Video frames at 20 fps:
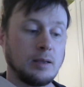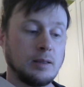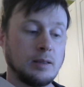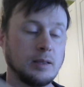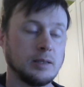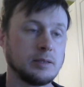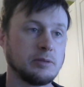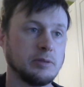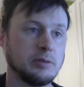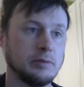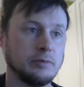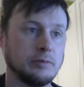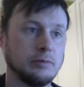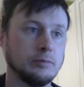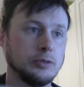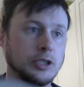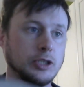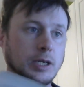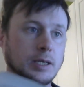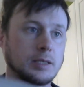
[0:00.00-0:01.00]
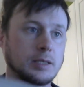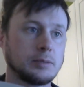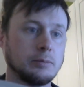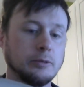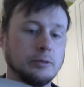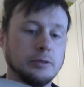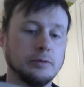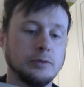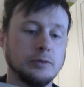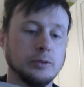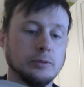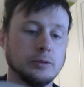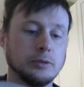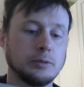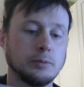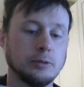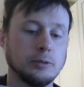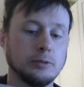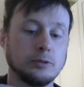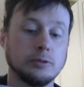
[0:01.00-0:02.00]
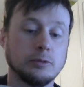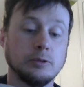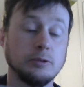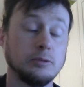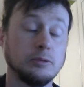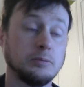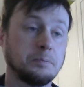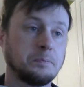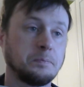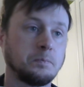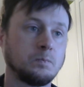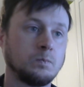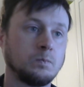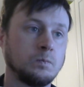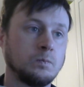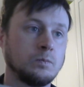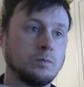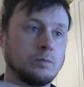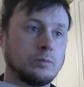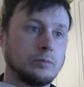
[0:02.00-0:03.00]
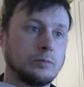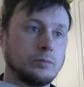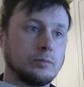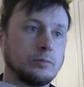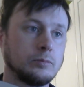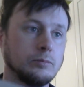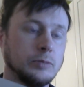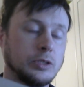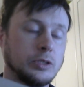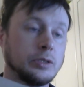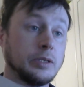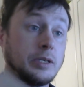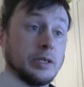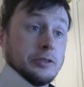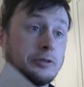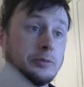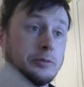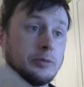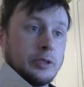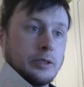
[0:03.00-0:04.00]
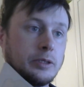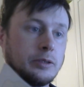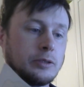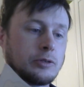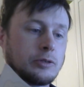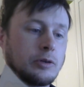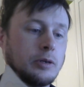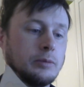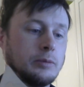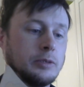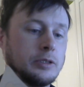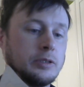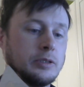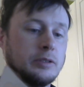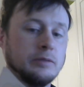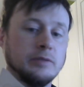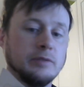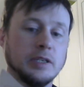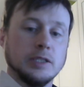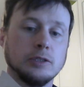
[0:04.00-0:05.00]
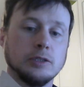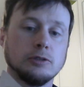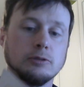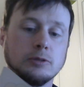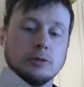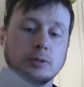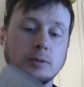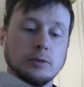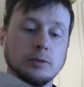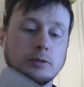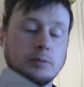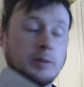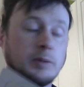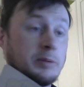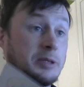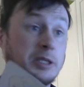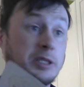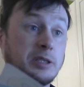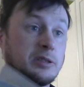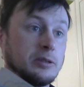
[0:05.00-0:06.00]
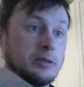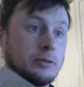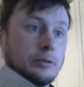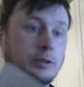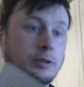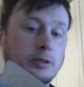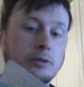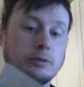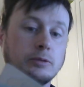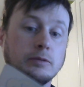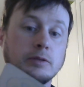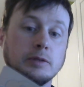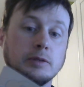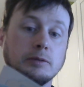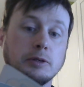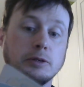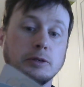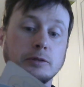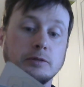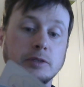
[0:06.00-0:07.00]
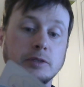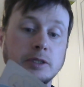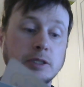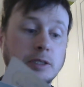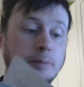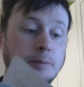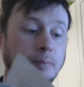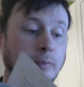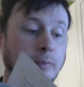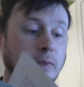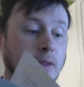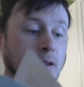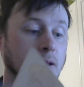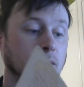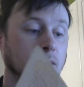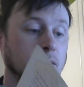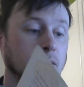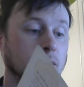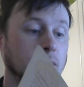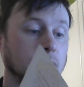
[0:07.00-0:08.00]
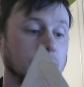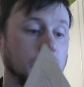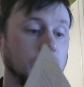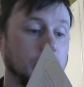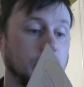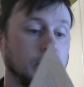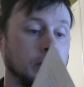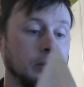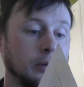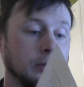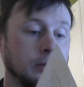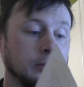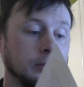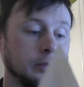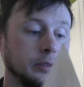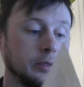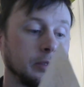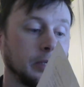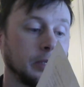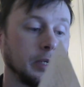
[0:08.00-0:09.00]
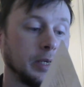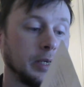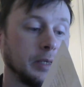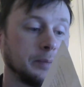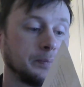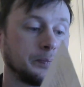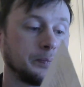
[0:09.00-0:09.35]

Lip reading: That's written from Jack's point of view, I suppose. Although Mr. Daydream did describe it as an adventure as well, so maybe he doesn't do this sort of thing very often either. Hard to say.